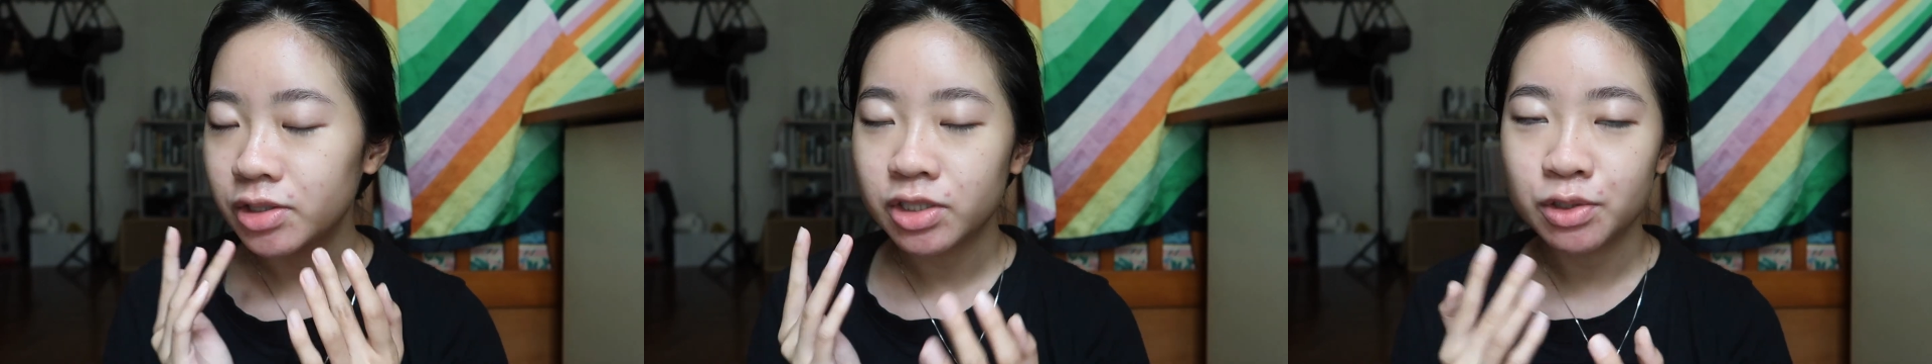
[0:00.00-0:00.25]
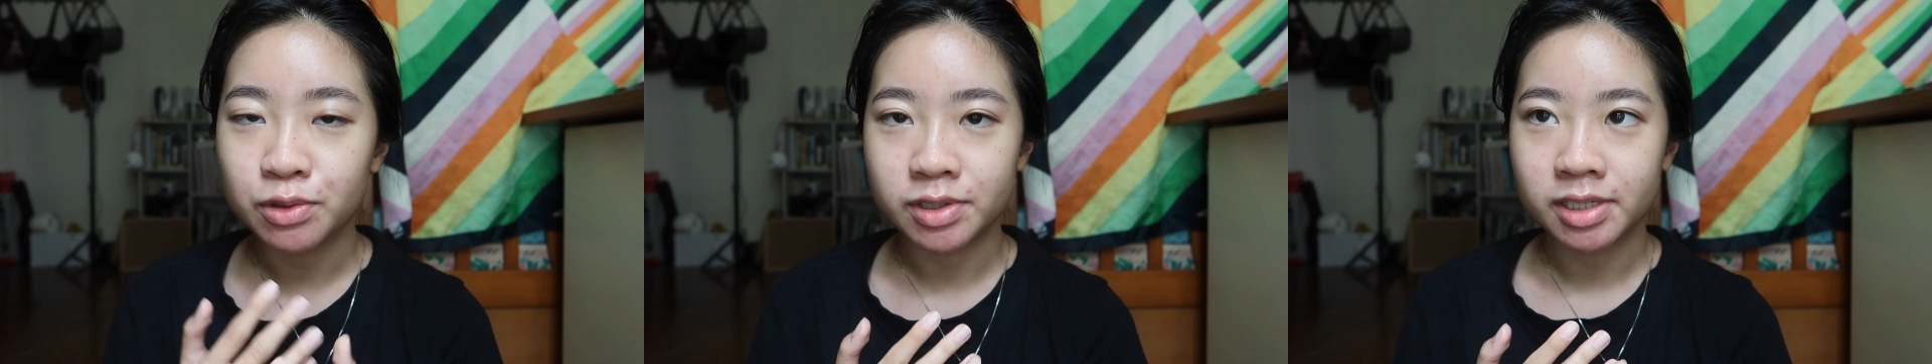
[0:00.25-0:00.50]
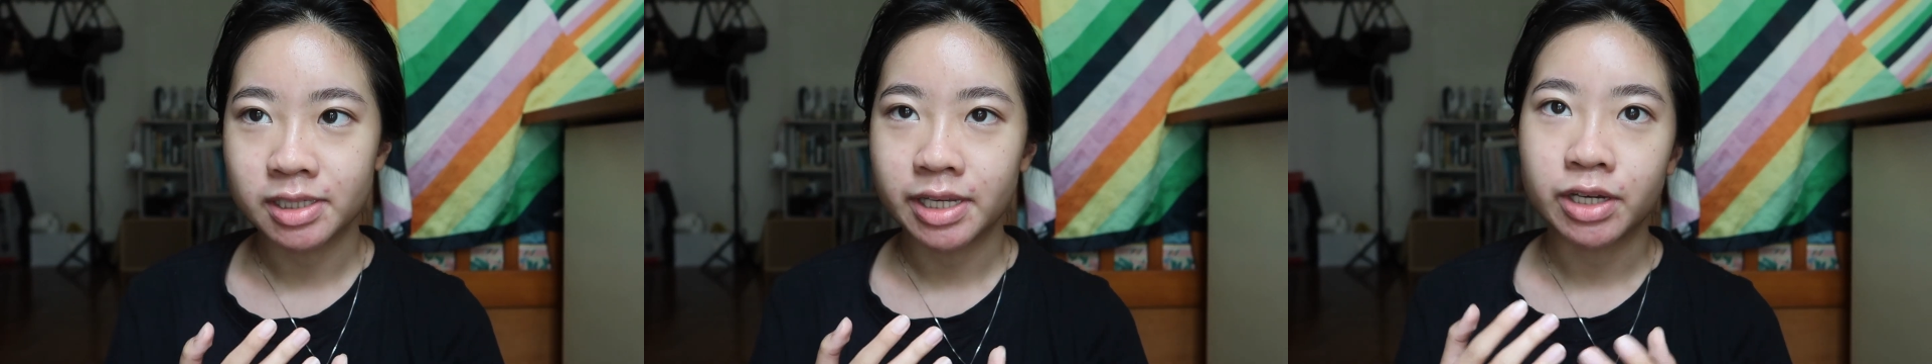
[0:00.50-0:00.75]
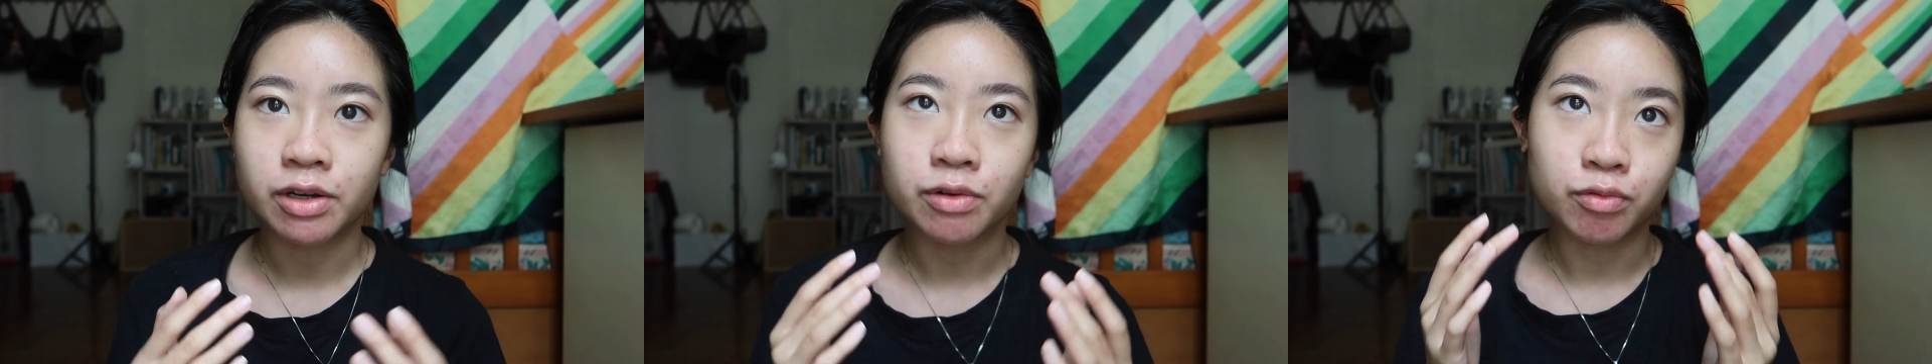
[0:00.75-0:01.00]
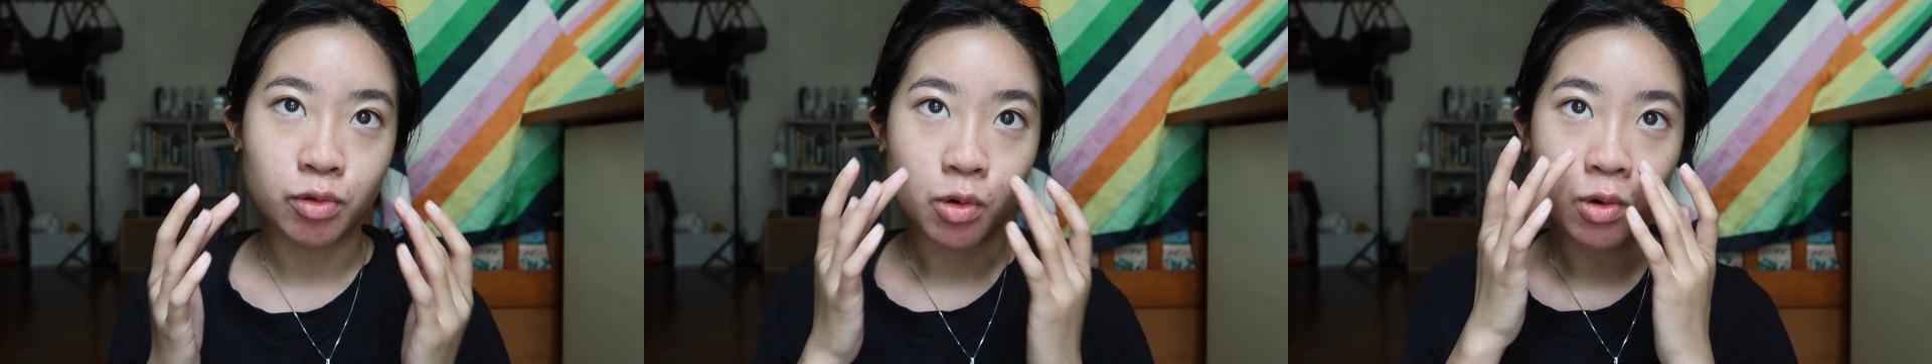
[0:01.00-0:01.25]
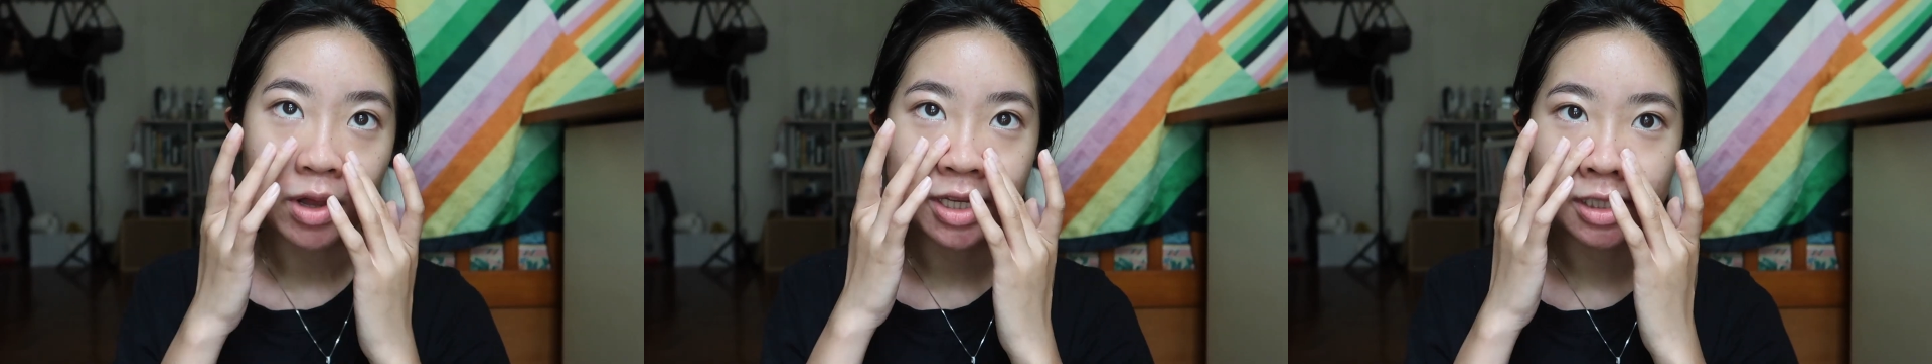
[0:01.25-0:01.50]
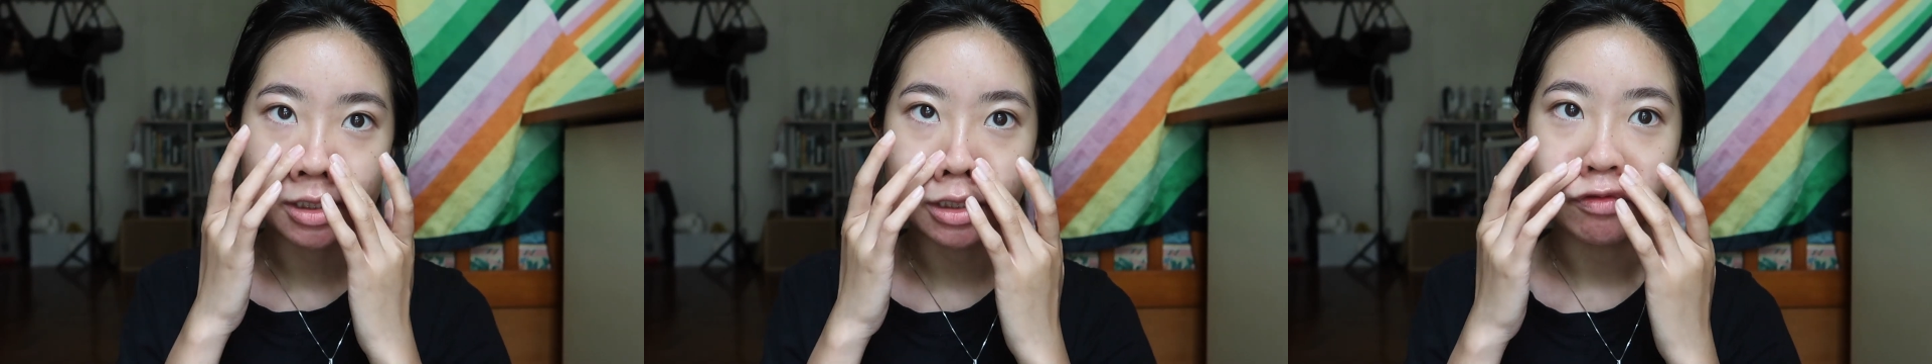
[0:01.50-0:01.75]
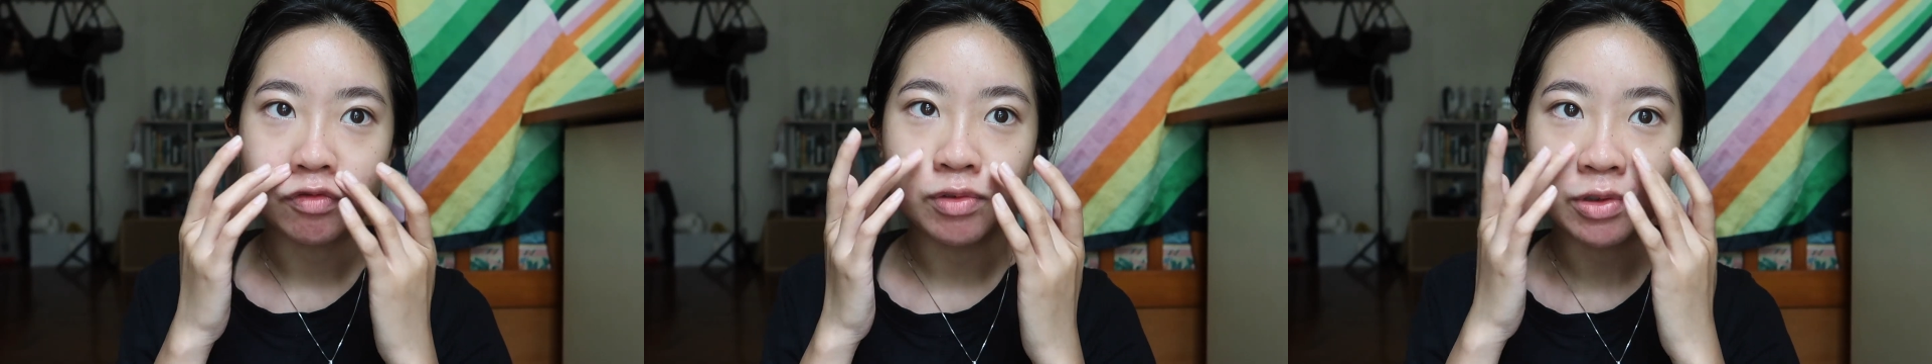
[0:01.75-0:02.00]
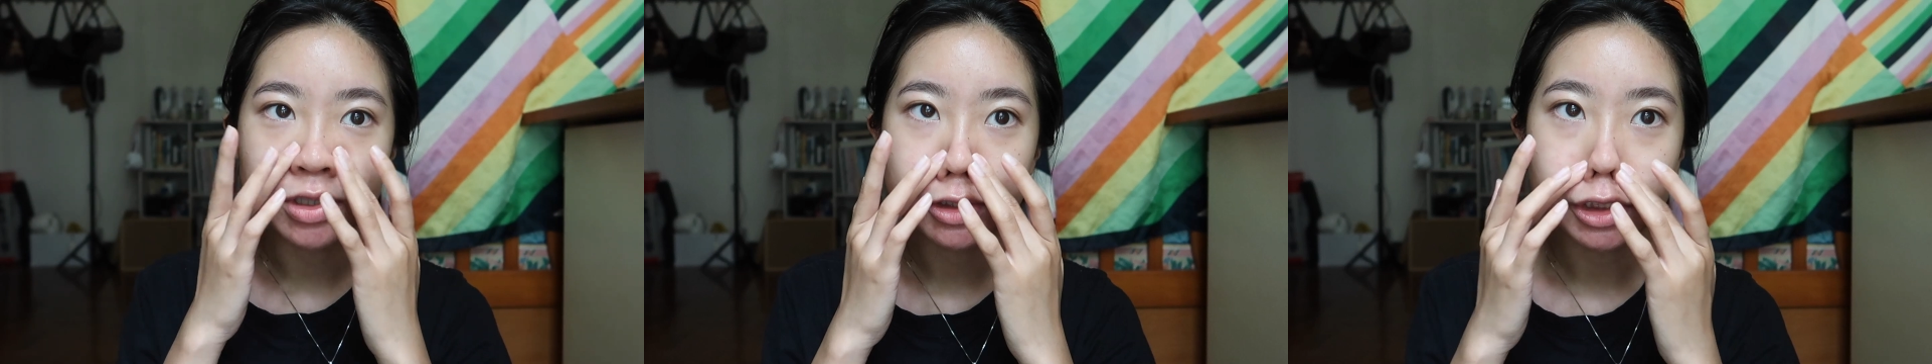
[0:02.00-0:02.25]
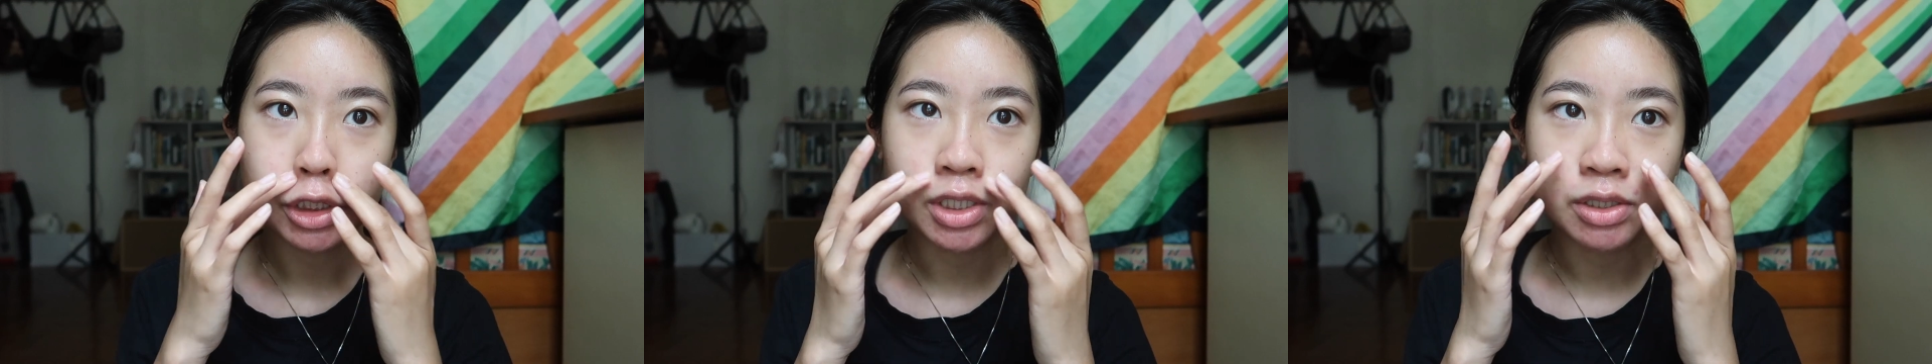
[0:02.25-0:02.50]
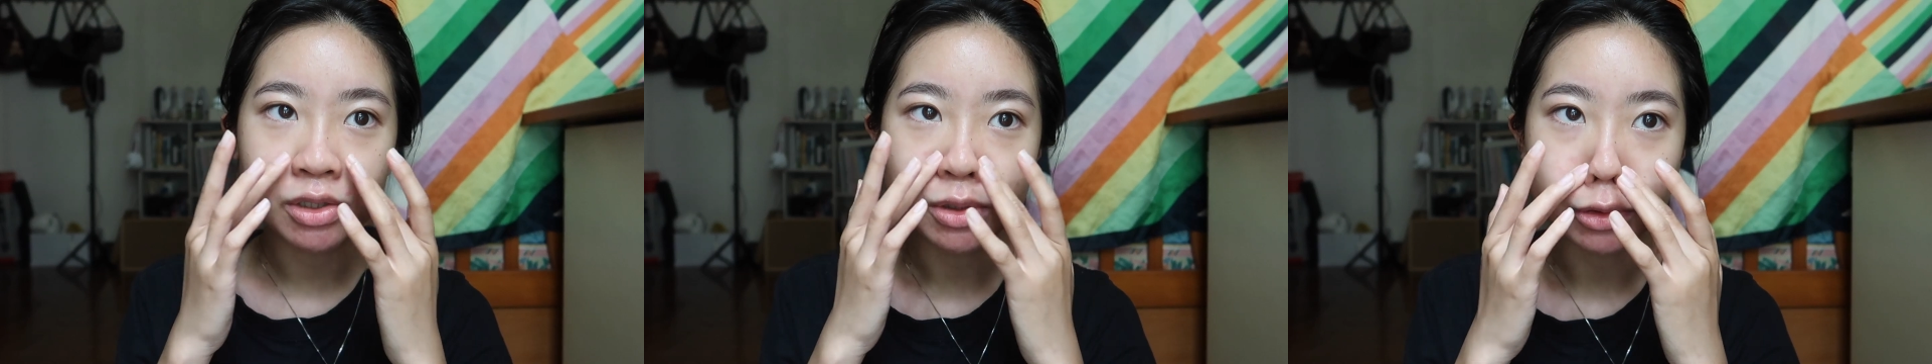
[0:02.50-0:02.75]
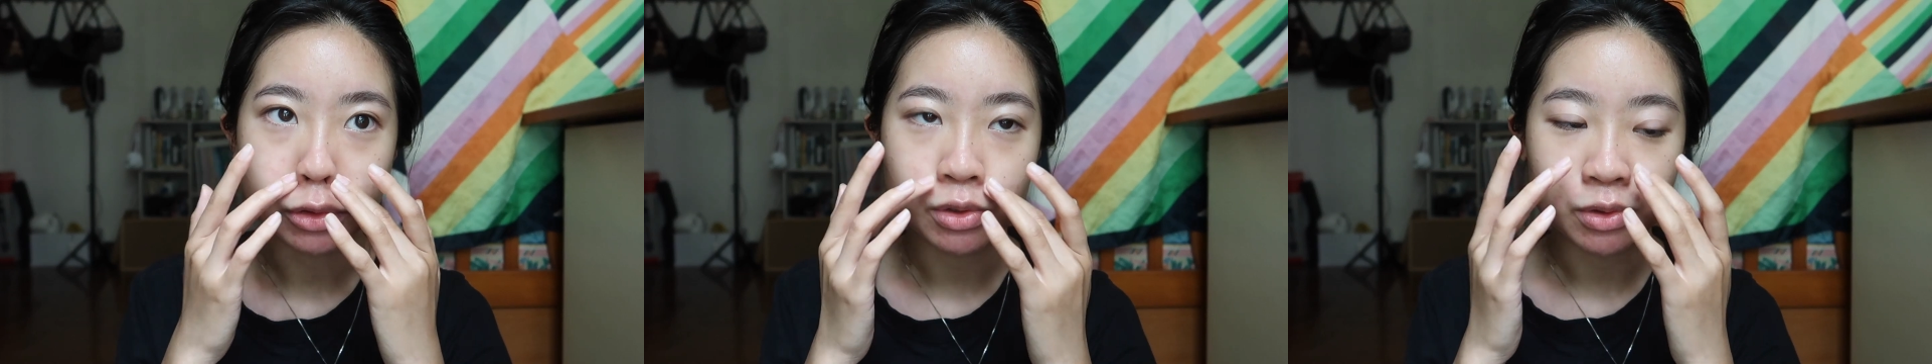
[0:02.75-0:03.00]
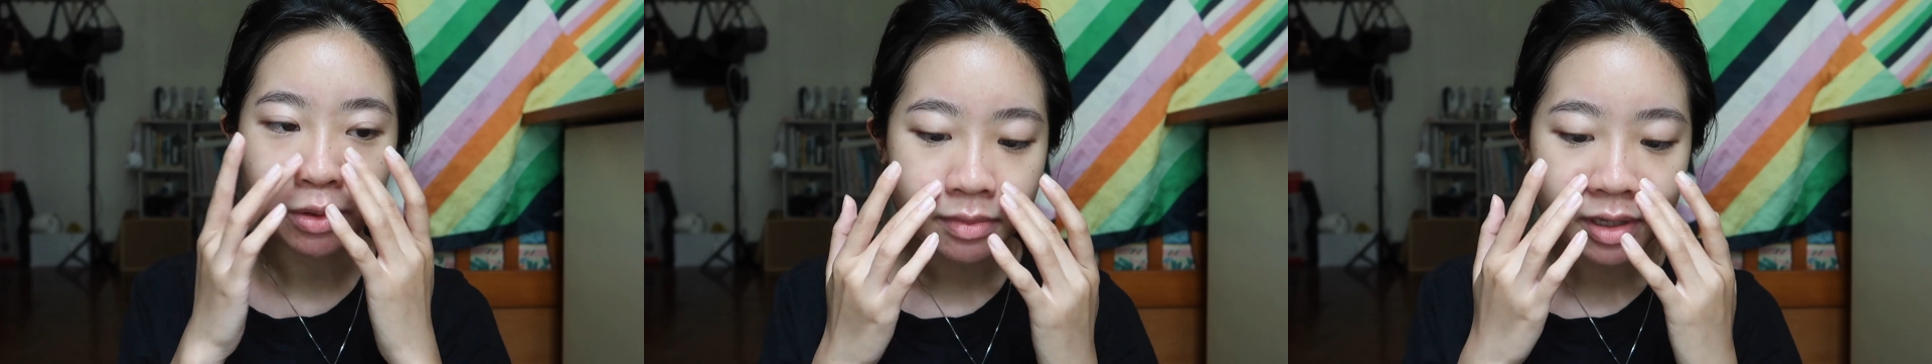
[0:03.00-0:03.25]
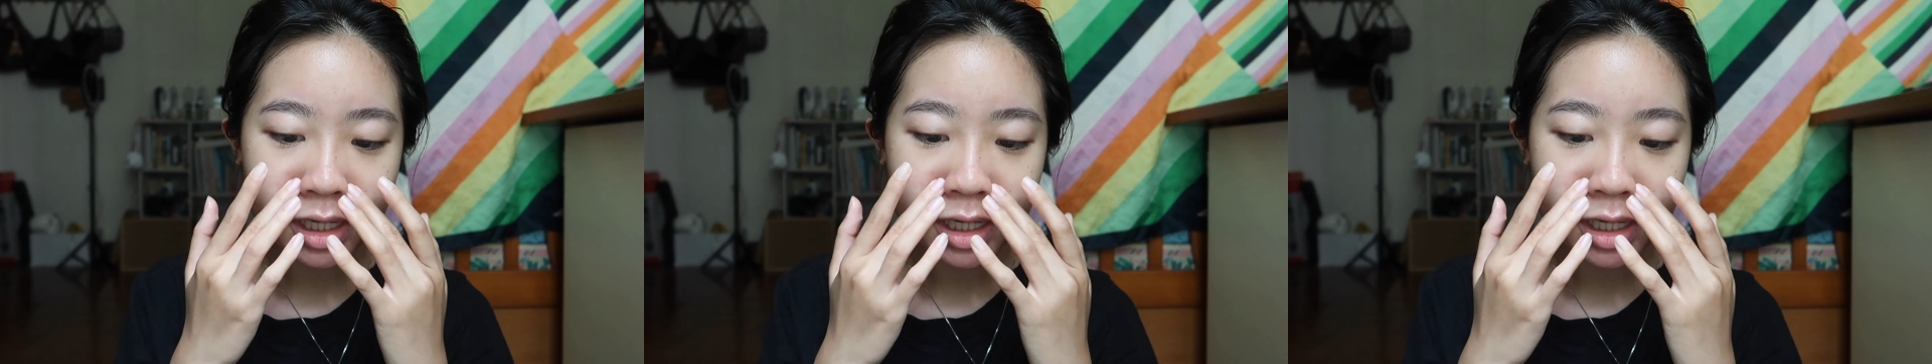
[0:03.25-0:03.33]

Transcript: uses like her role as an influencer to,